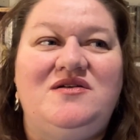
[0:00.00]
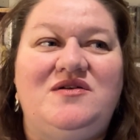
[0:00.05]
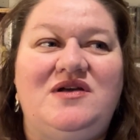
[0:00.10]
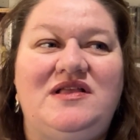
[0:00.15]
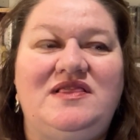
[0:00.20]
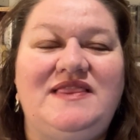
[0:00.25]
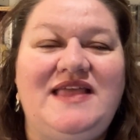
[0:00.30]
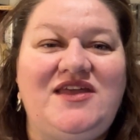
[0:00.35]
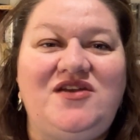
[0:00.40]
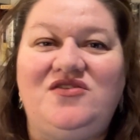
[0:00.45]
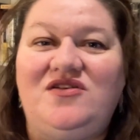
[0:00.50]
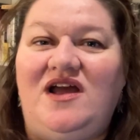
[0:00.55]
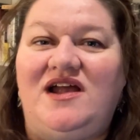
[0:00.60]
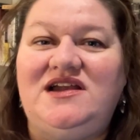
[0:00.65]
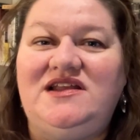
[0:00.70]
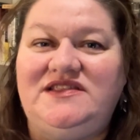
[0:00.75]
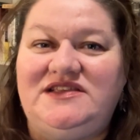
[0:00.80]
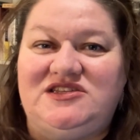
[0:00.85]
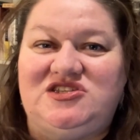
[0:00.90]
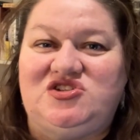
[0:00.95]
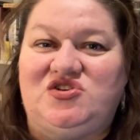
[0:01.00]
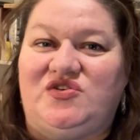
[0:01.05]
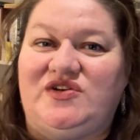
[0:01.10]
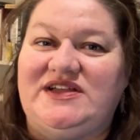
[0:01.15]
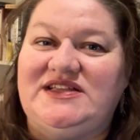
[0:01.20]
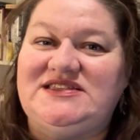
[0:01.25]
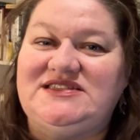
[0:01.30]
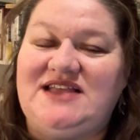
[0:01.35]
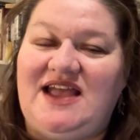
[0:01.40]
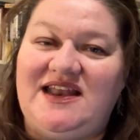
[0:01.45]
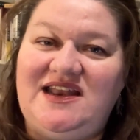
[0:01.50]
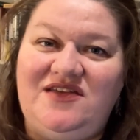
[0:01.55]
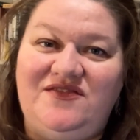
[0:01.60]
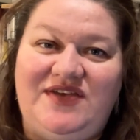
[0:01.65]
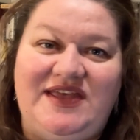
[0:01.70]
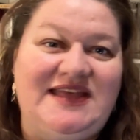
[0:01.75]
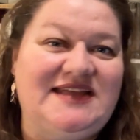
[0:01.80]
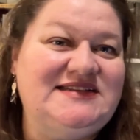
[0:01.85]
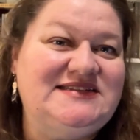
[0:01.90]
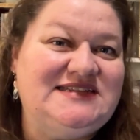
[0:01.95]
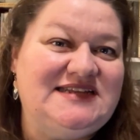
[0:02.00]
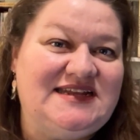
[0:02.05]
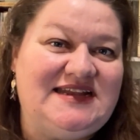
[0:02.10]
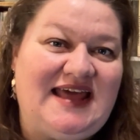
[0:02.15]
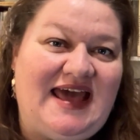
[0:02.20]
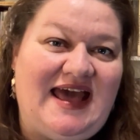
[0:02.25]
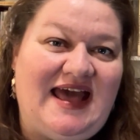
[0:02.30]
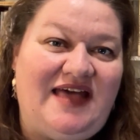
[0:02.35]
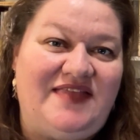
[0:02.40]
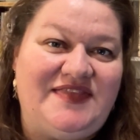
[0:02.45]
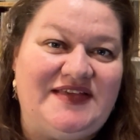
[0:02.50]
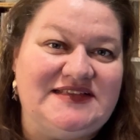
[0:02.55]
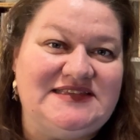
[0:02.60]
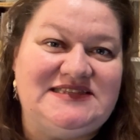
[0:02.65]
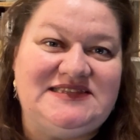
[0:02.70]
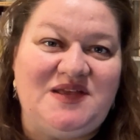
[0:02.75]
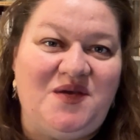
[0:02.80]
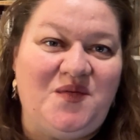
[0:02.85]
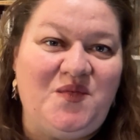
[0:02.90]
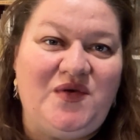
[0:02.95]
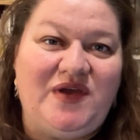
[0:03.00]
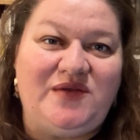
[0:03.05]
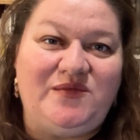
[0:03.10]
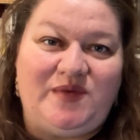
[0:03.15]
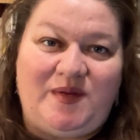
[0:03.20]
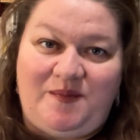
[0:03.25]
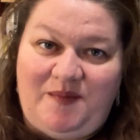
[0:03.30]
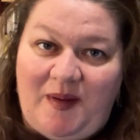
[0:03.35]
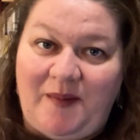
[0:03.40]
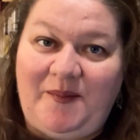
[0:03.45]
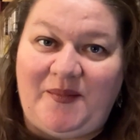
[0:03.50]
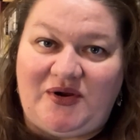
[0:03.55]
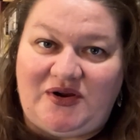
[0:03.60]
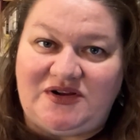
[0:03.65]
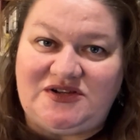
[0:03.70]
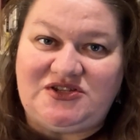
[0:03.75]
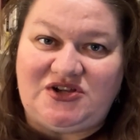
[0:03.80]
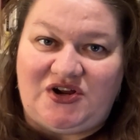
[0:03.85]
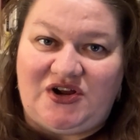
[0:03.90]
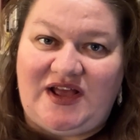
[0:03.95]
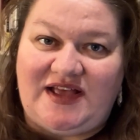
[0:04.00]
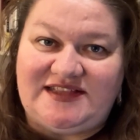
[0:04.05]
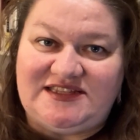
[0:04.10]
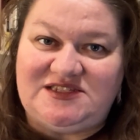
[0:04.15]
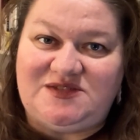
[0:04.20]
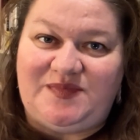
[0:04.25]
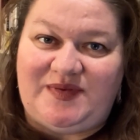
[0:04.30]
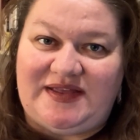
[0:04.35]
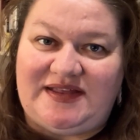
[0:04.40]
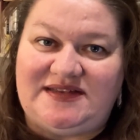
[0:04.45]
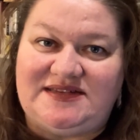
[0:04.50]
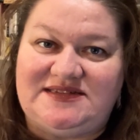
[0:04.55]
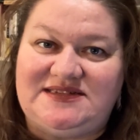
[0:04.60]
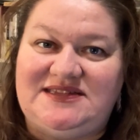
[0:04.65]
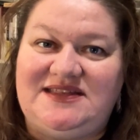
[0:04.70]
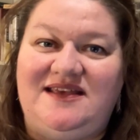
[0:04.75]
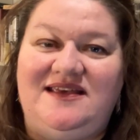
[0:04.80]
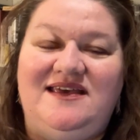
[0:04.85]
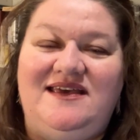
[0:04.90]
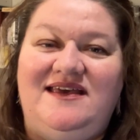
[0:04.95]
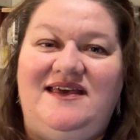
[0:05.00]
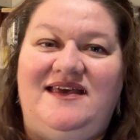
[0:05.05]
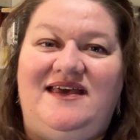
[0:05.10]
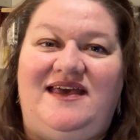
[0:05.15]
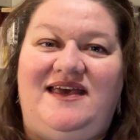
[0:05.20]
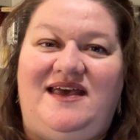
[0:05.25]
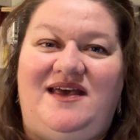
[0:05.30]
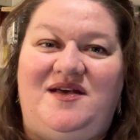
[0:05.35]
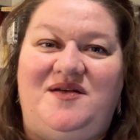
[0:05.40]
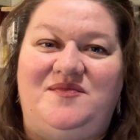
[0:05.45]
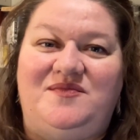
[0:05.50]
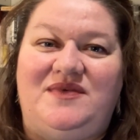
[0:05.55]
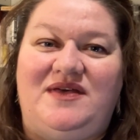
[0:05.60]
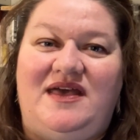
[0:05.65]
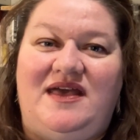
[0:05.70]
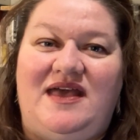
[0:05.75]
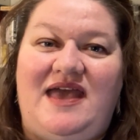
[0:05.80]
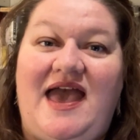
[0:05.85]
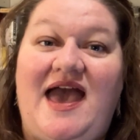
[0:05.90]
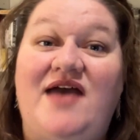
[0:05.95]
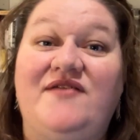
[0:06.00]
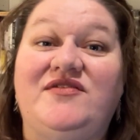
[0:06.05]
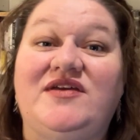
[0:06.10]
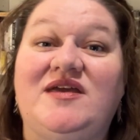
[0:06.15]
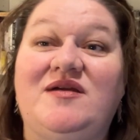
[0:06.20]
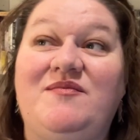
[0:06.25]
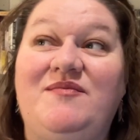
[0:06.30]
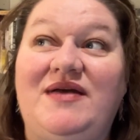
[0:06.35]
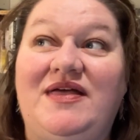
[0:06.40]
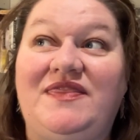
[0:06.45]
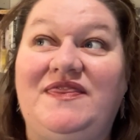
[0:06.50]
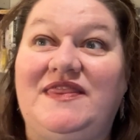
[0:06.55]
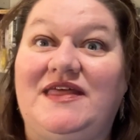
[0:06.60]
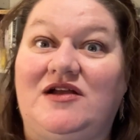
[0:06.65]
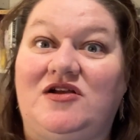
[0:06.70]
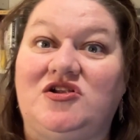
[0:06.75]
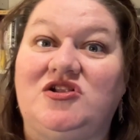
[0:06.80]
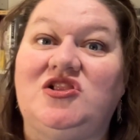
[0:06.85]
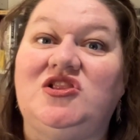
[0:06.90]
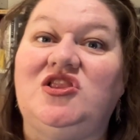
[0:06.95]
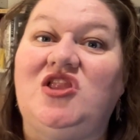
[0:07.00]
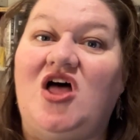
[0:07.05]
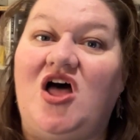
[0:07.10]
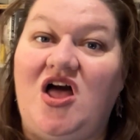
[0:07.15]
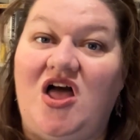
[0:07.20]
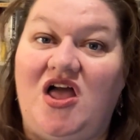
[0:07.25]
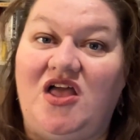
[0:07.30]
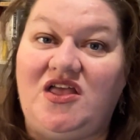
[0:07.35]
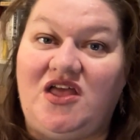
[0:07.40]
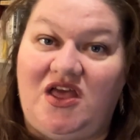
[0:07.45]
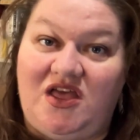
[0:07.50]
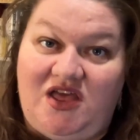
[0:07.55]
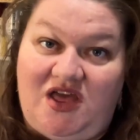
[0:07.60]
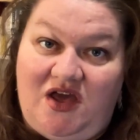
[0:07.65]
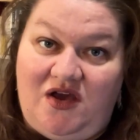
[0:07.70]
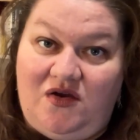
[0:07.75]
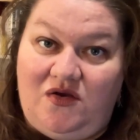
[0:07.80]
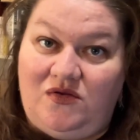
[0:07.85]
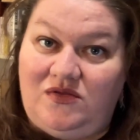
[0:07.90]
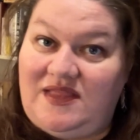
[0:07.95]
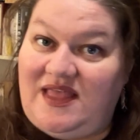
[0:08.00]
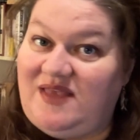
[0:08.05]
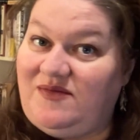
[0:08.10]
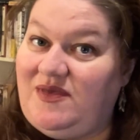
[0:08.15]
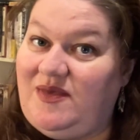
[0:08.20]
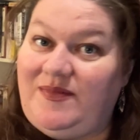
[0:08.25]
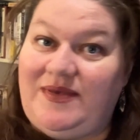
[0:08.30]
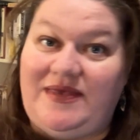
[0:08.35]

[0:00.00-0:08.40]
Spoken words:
later on in the story, it's kind of hinted at that someone remembers her husband having been there long ago, like maybe